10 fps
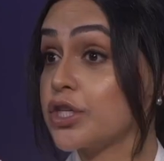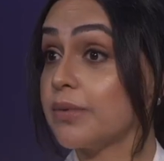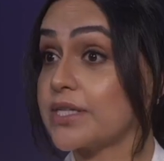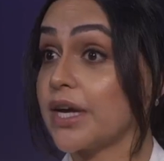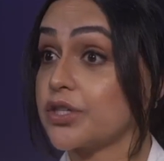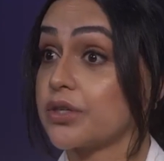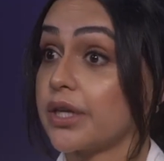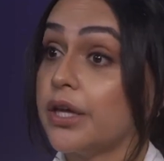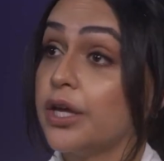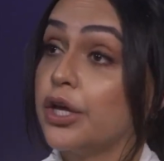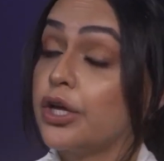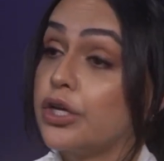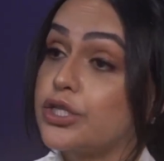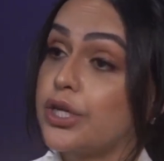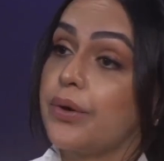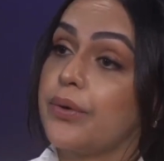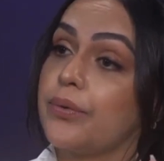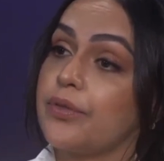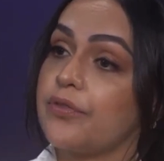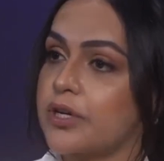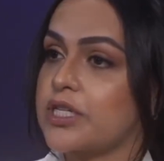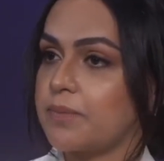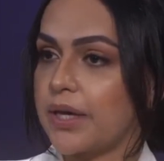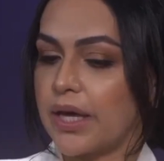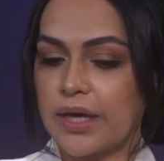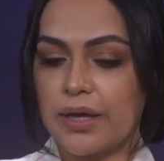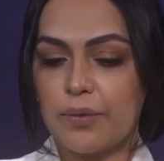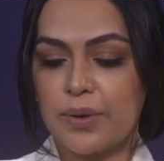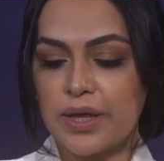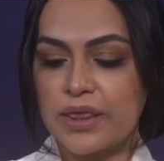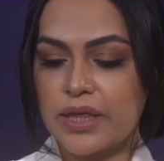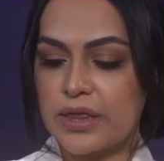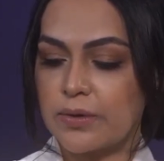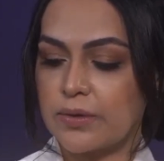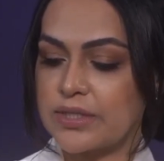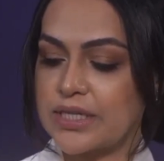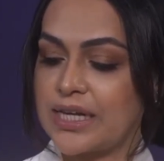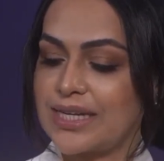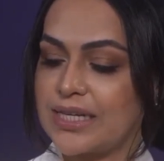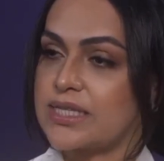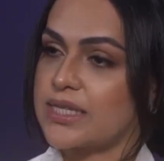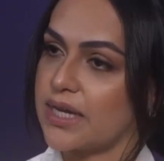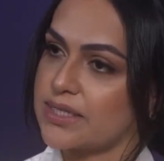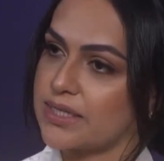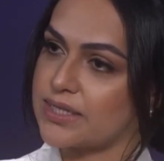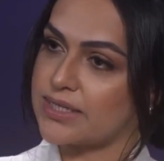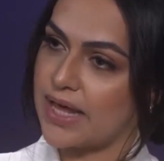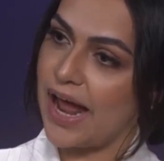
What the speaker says: two ways, actually. So the first being with those clean slices that